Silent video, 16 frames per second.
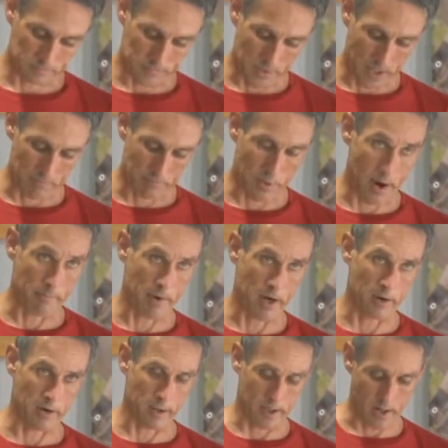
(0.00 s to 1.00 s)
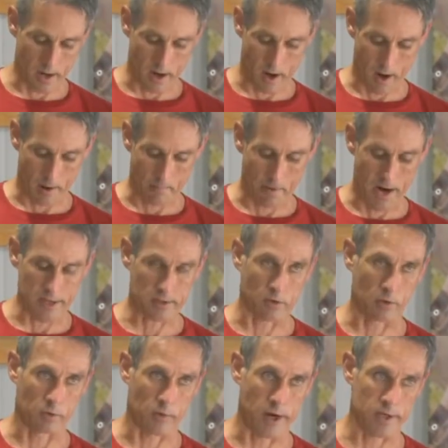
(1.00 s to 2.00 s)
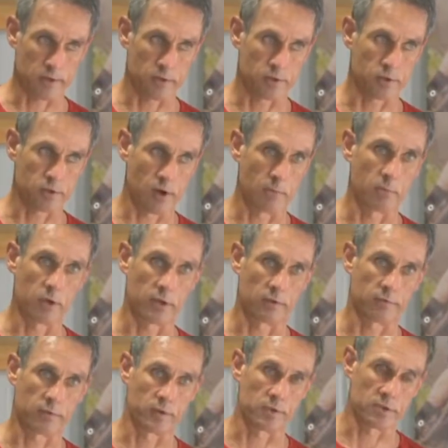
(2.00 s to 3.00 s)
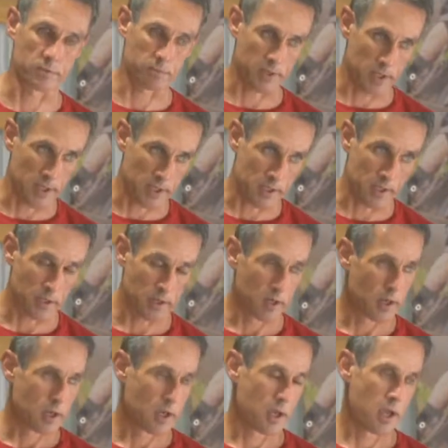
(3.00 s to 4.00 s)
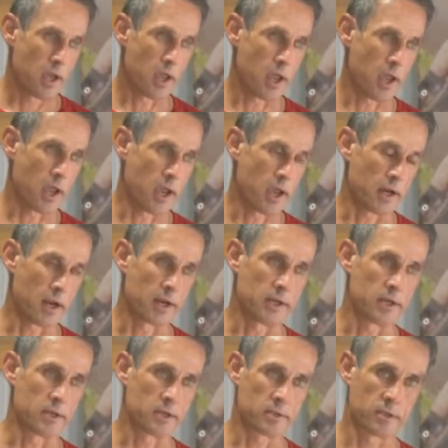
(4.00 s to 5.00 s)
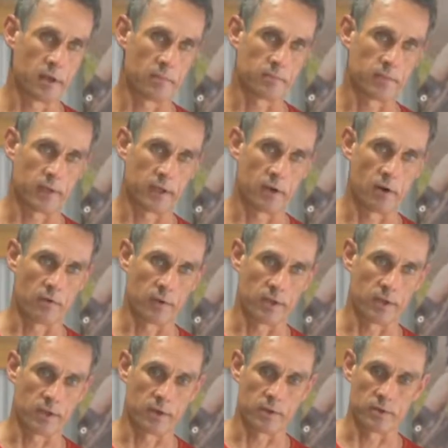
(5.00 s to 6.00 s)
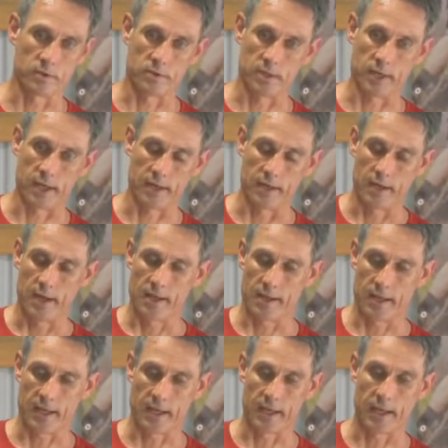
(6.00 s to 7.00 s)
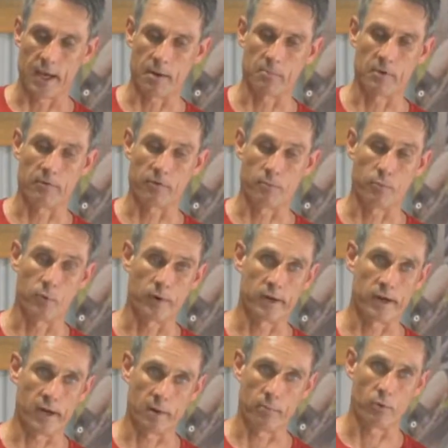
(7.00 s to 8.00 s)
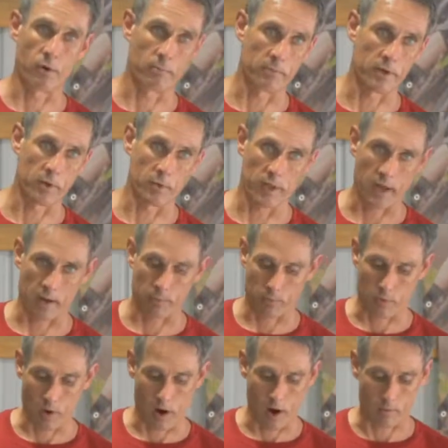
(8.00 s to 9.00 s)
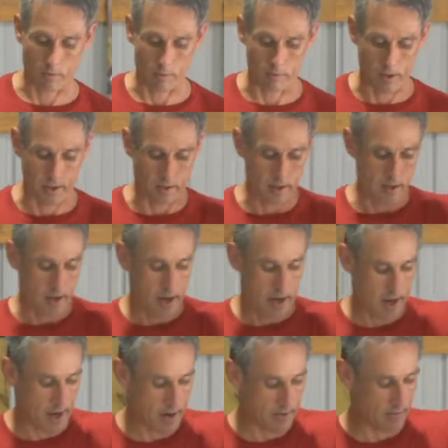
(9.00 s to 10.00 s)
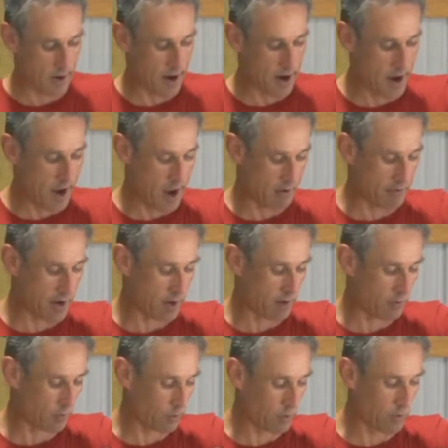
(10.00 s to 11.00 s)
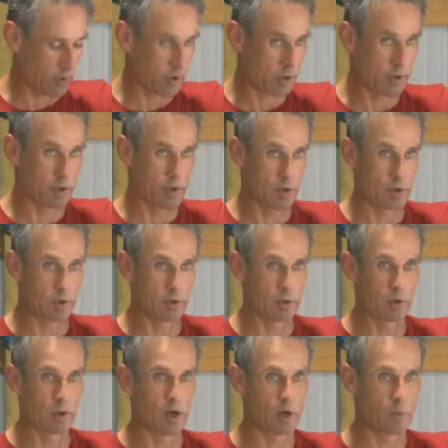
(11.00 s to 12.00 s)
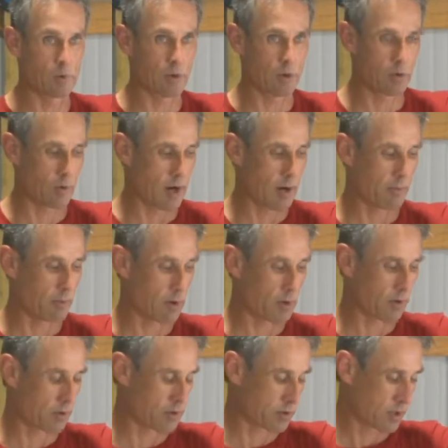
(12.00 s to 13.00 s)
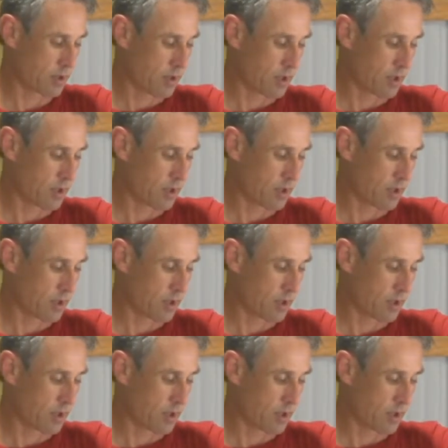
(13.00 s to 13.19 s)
I'm primarily a bicycle racer, so I'm looking for speed, and I need something over the years that can get me from point A to point B without a problem. And I have had a really good luck with Crank Brothers.